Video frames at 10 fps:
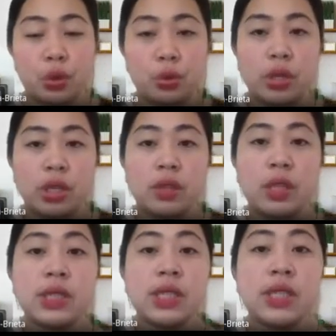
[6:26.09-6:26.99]
This is
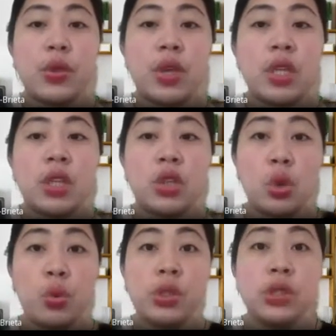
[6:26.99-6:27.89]
the thing that you will
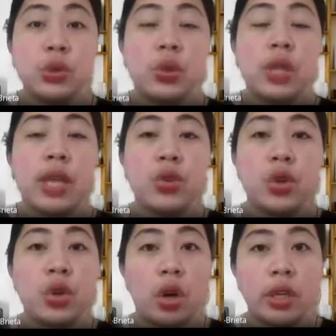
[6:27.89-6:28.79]
do later
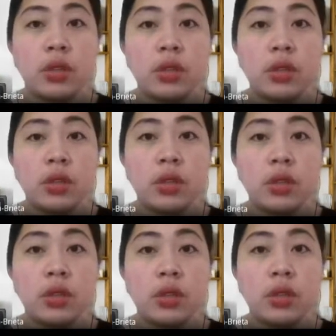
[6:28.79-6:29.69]
on for those who
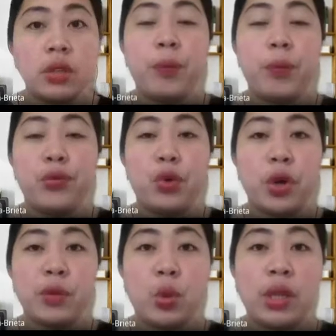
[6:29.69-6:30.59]
will perform
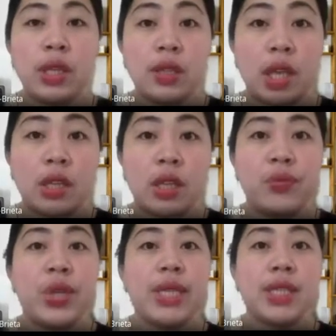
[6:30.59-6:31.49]
qualitative
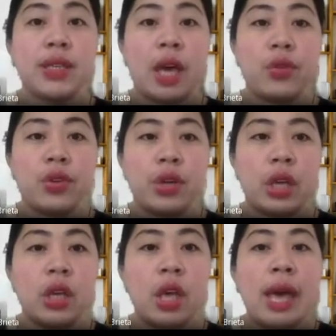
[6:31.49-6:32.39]
data gathering
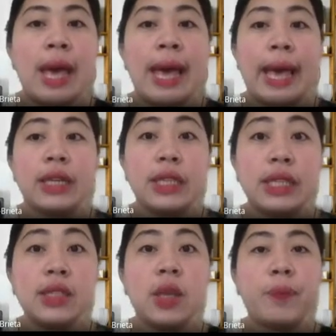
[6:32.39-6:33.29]
and
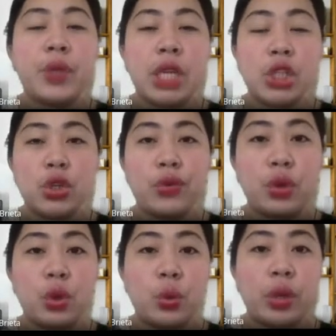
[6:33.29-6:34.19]
in-depth interview
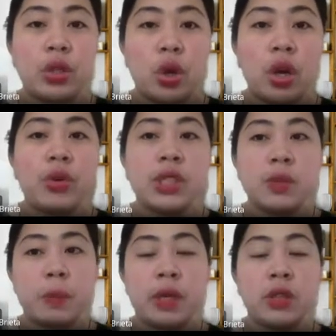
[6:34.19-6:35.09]
with your
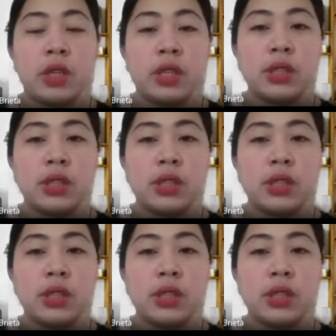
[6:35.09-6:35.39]
respondents.